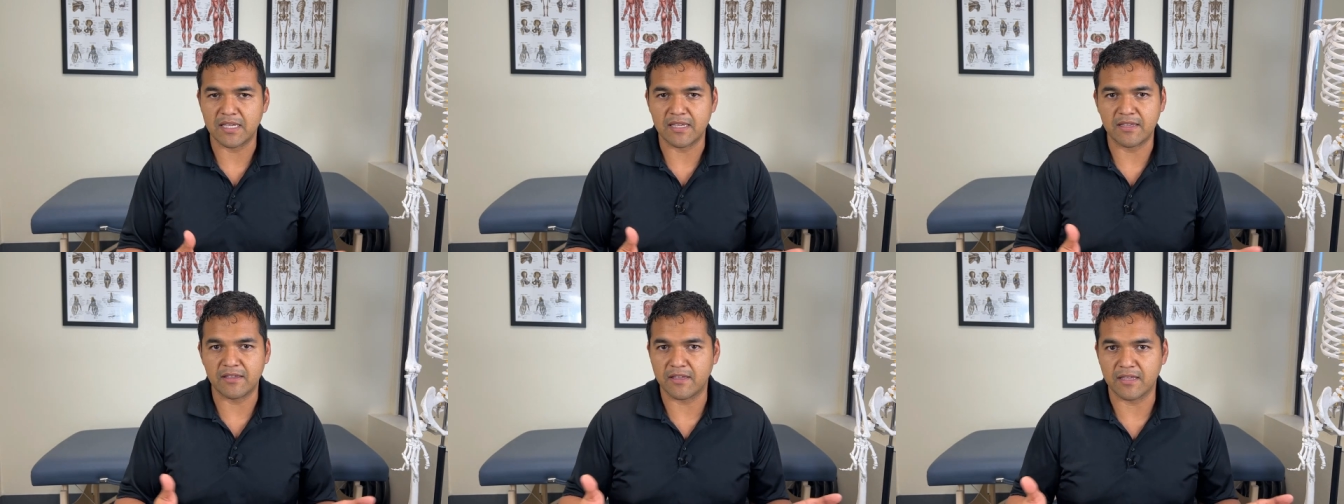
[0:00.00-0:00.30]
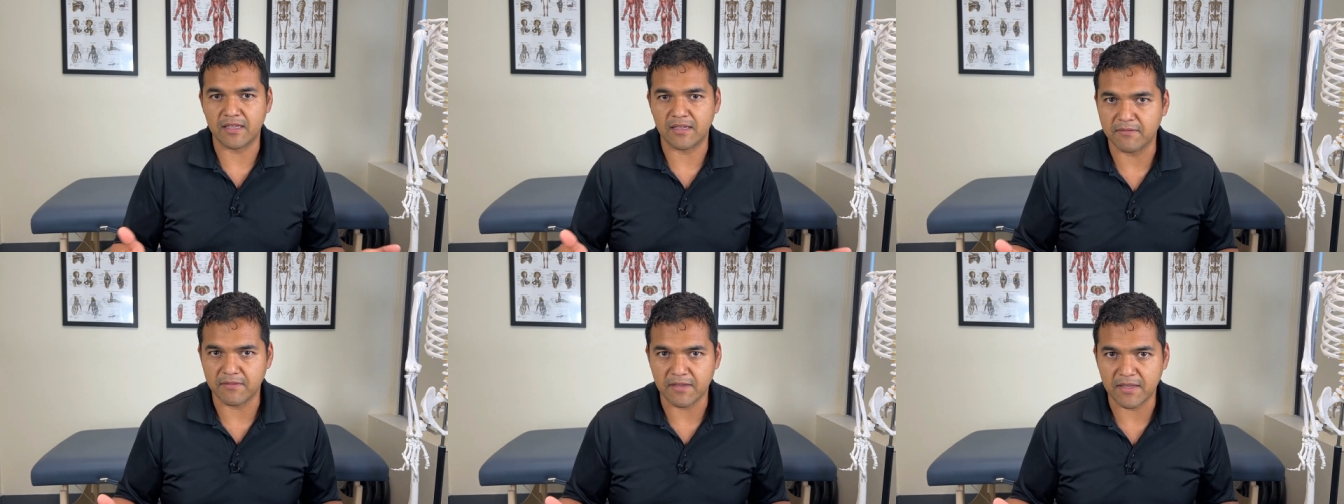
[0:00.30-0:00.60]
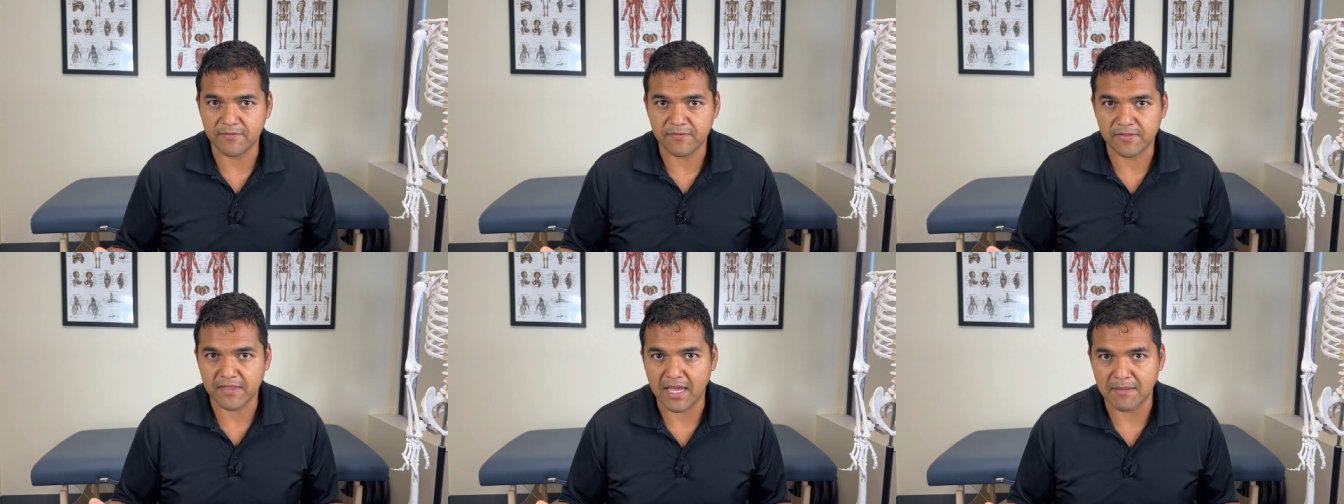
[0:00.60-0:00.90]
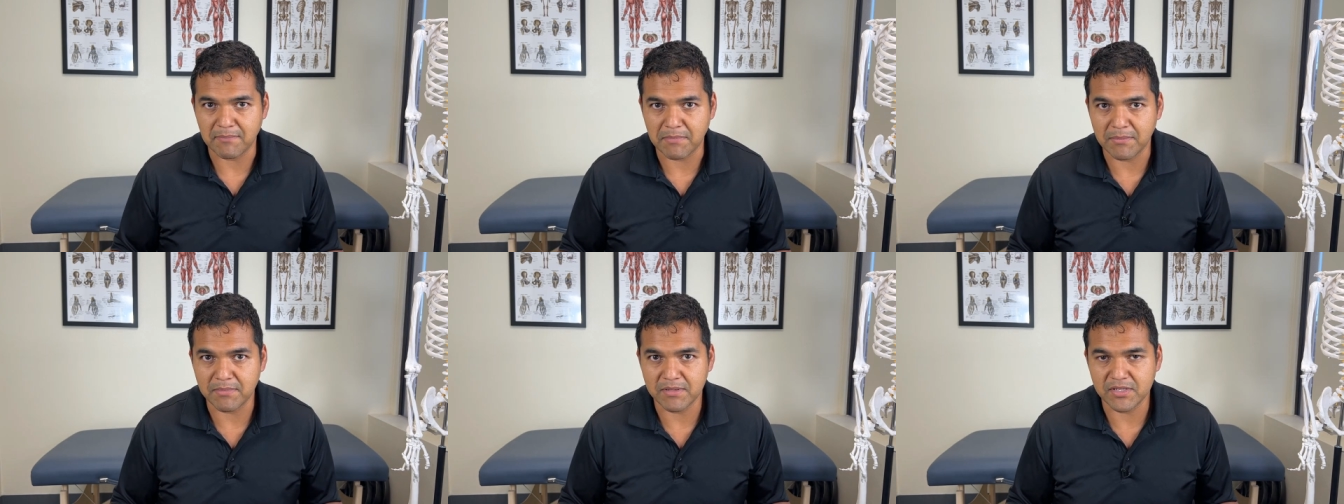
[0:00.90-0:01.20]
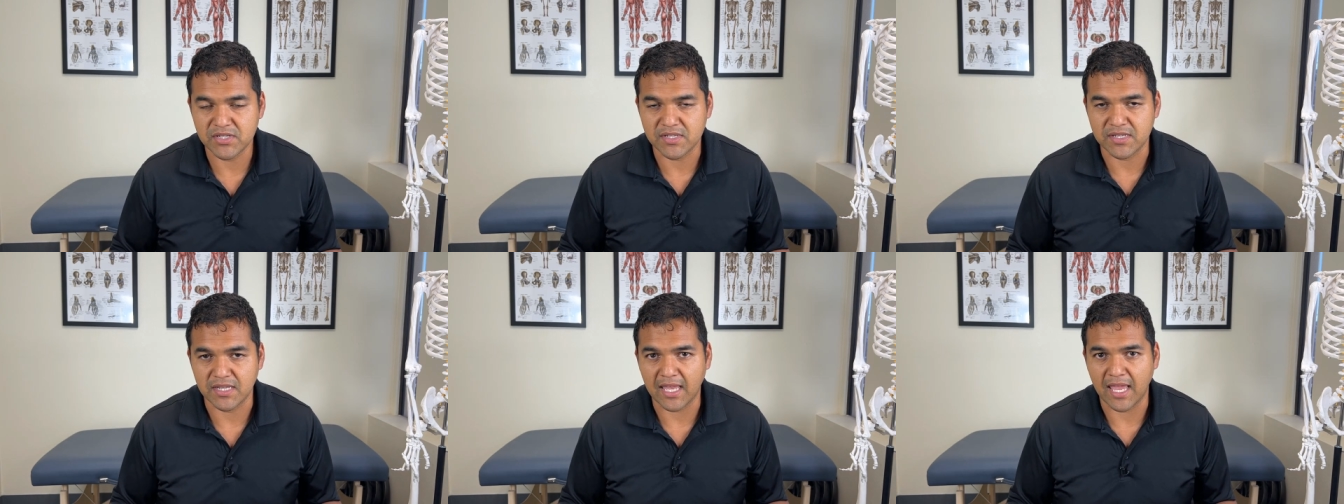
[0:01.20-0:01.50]
if that may
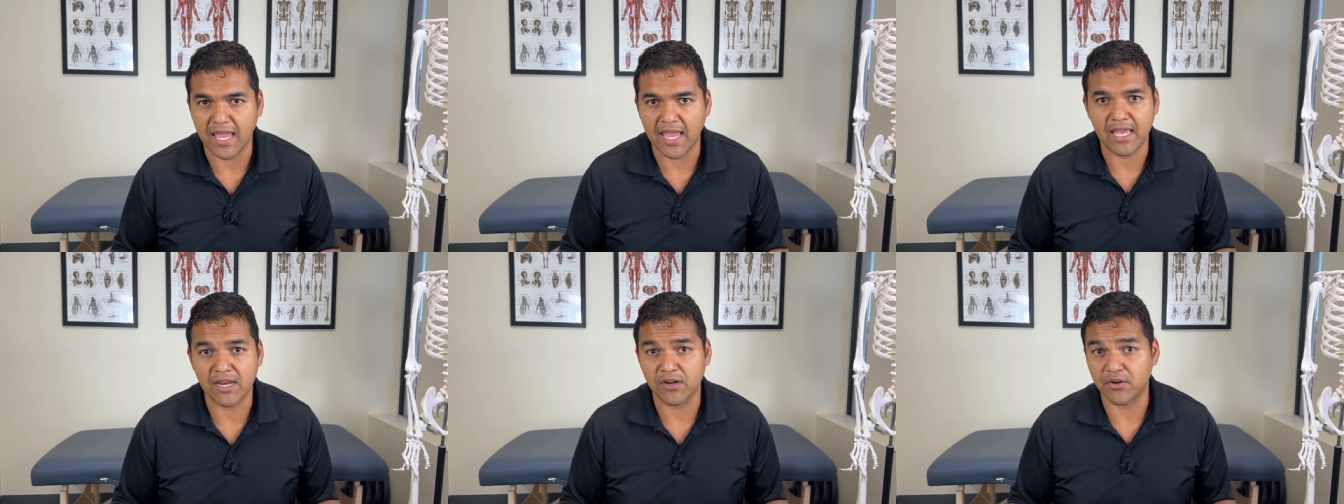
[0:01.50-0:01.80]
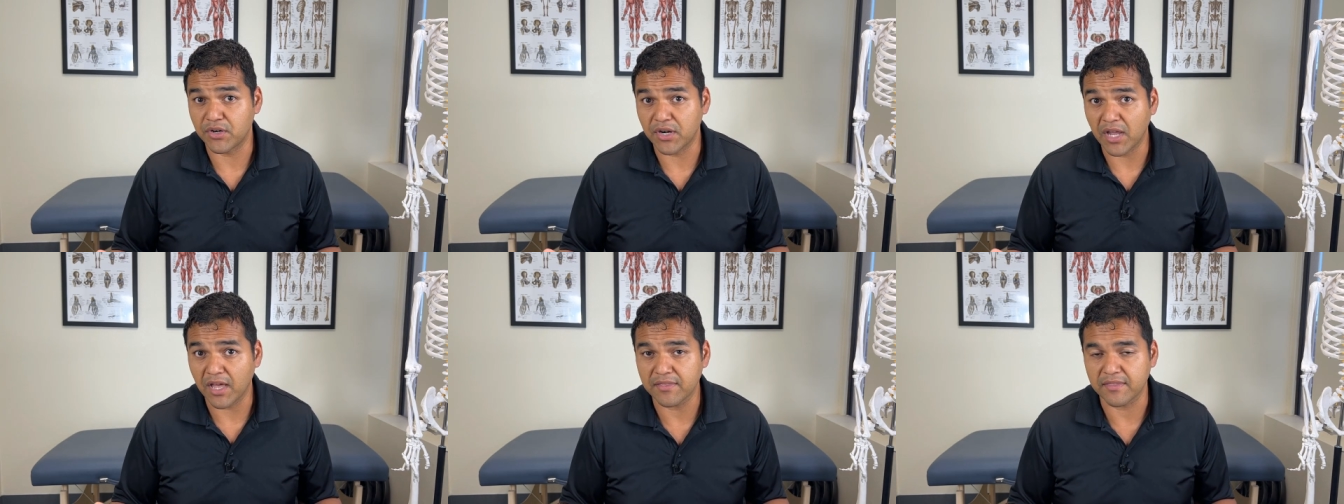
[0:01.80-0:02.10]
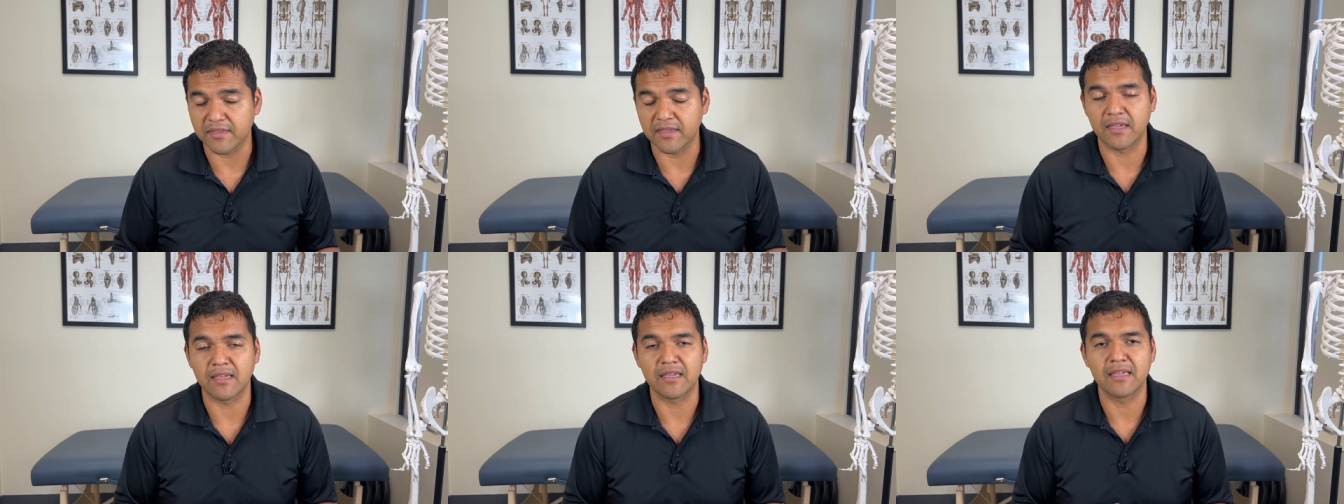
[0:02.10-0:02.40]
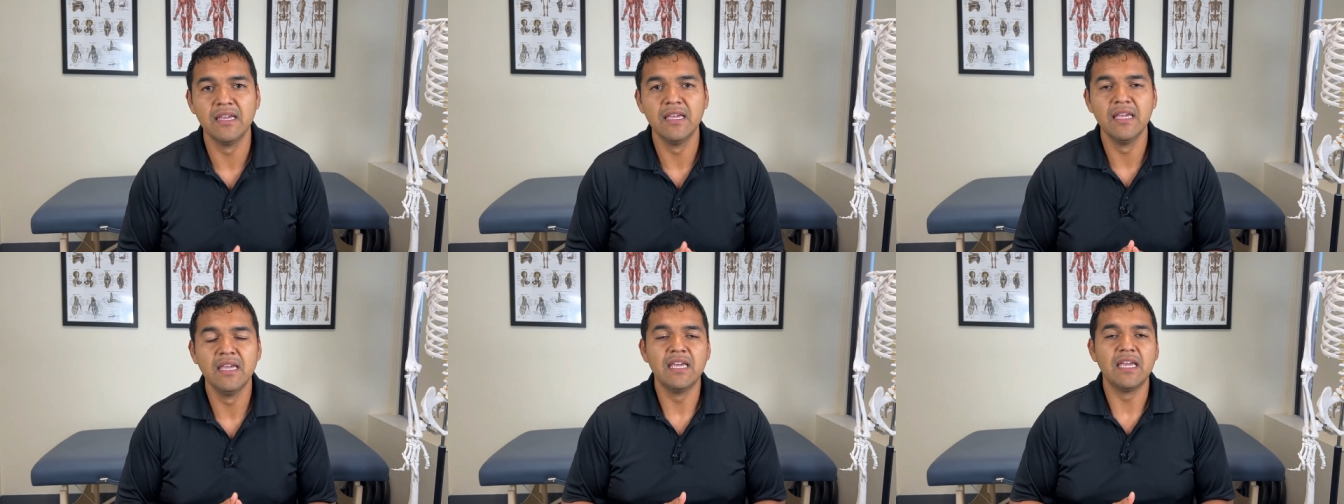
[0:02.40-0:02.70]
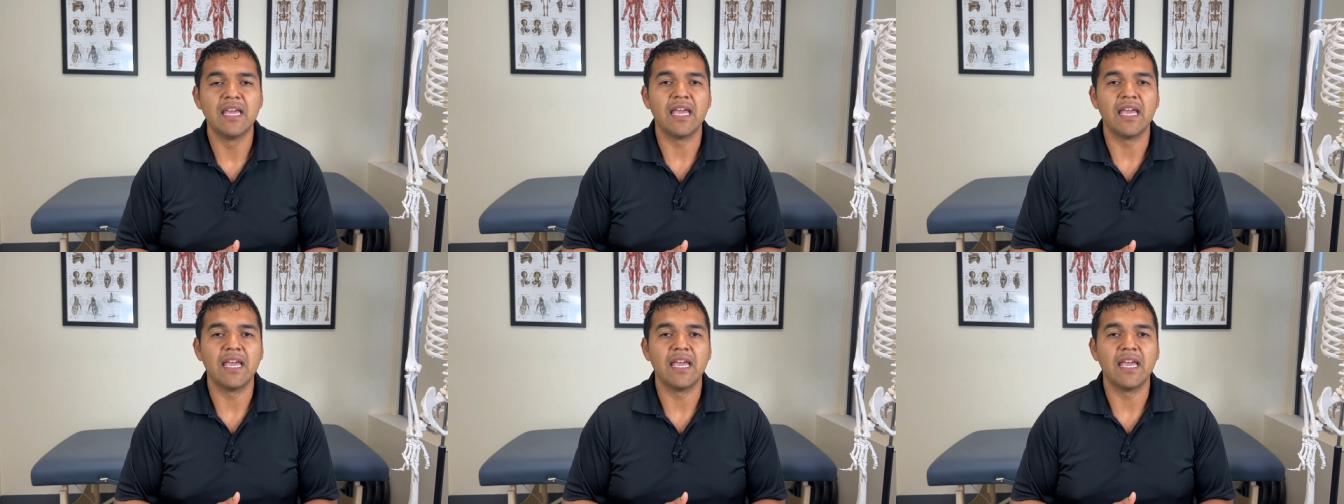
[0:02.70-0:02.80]
be just a cane or nothing.